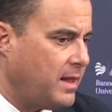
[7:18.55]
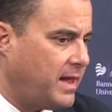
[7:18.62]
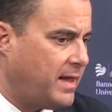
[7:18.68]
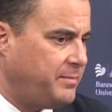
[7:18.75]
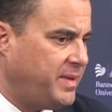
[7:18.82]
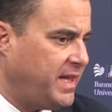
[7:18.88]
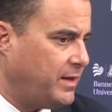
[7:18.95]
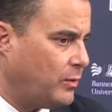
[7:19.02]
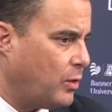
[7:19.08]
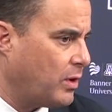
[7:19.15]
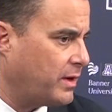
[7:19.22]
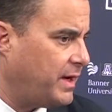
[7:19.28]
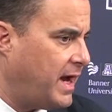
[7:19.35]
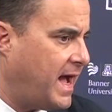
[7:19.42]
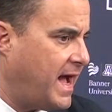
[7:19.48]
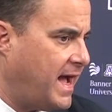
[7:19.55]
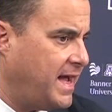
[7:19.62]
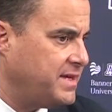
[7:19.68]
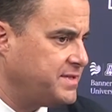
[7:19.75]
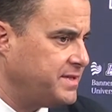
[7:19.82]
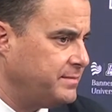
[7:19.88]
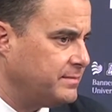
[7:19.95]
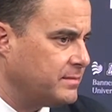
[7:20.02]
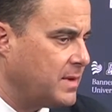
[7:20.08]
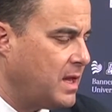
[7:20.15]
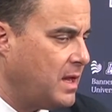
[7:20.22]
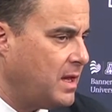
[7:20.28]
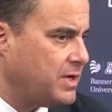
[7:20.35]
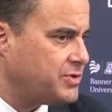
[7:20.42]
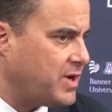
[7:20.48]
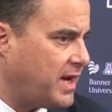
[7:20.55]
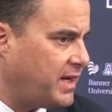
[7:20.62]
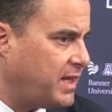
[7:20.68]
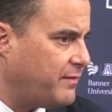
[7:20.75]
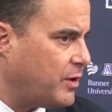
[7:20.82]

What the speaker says: at being organized and trying to